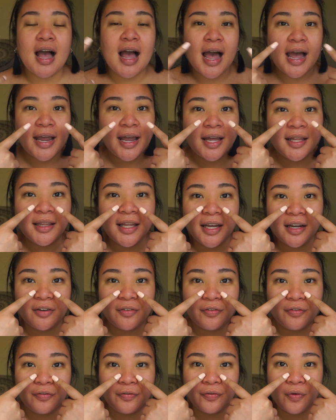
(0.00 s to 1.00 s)
I had like
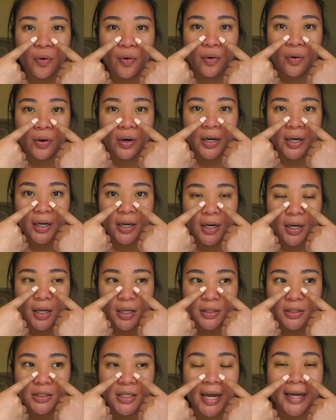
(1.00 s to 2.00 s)
four
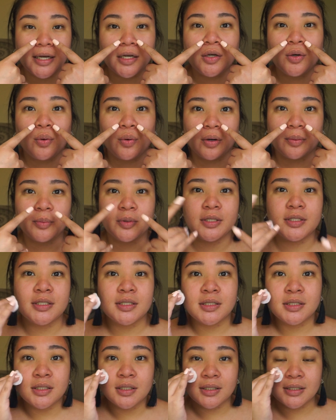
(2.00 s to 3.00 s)
ginormous
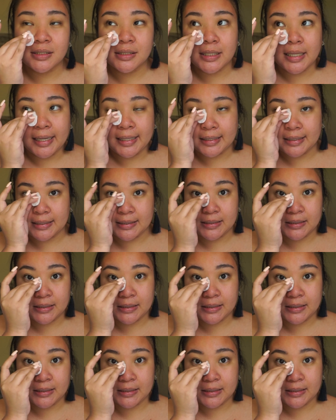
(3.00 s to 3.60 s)
zits,